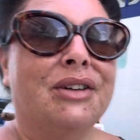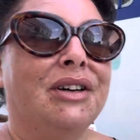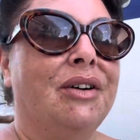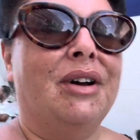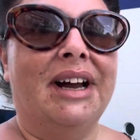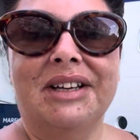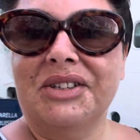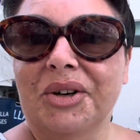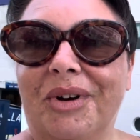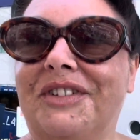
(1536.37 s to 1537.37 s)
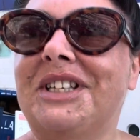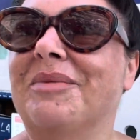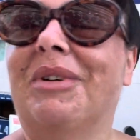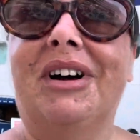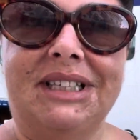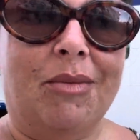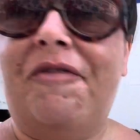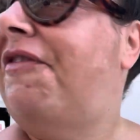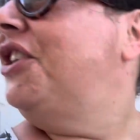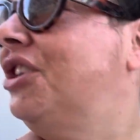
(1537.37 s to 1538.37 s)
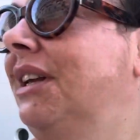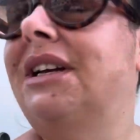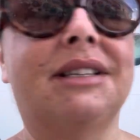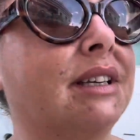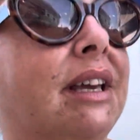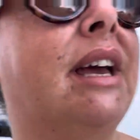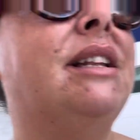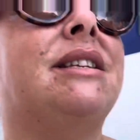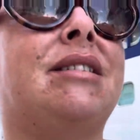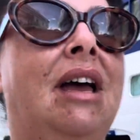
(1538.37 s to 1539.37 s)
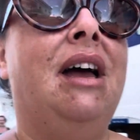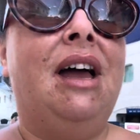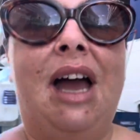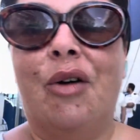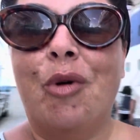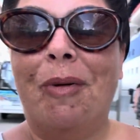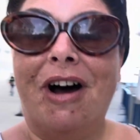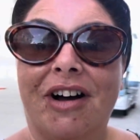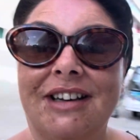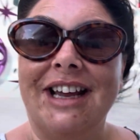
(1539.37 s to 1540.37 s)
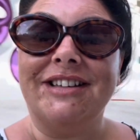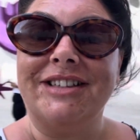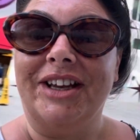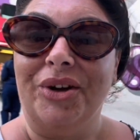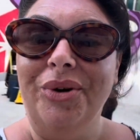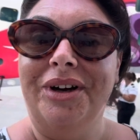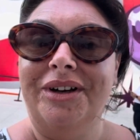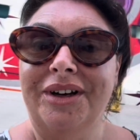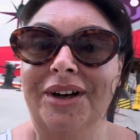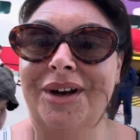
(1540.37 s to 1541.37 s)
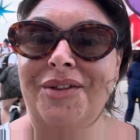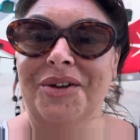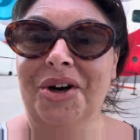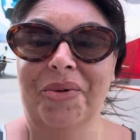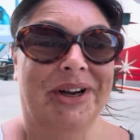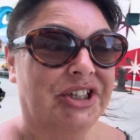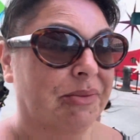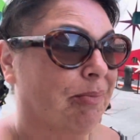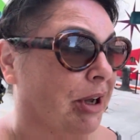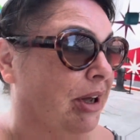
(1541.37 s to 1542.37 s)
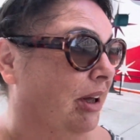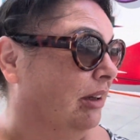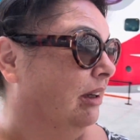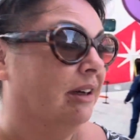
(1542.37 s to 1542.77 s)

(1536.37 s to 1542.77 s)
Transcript: Alright, so we've disembarked. I'm officially in St Kitts and we're parked next to the Norwegian Pearl.